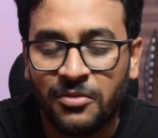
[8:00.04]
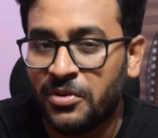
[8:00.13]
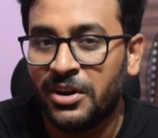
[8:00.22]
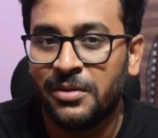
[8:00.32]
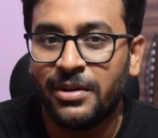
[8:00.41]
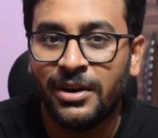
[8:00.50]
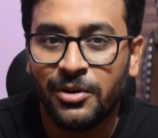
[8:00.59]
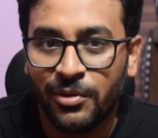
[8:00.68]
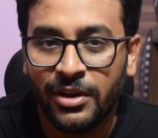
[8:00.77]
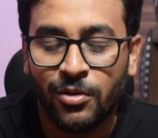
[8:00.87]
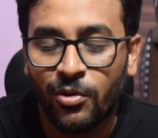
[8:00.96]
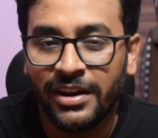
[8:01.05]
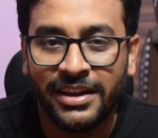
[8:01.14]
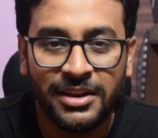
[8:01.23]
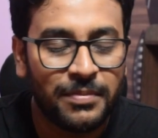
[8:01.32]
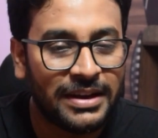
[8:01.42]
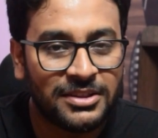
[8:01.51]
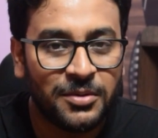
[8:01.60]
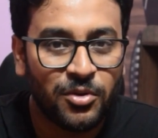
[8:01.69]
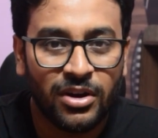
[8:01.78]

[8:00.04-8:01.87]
comfortable doing coding in Python